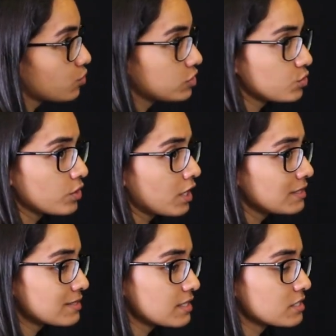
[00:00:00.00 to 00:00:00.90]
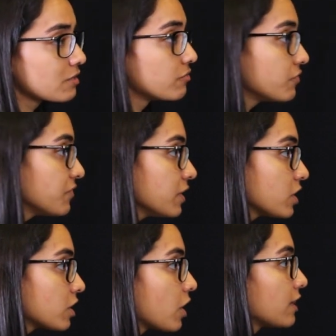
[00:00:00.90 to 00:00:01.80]
which would consist of
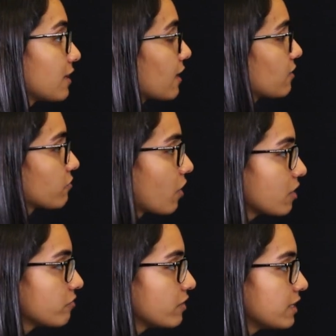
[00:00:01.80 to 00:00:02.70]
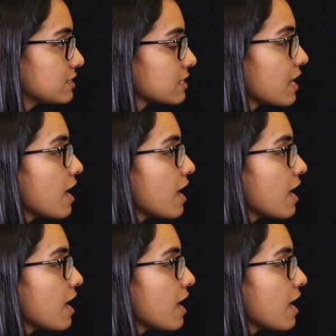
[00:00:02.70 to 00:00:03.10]
fear and lack of confidence.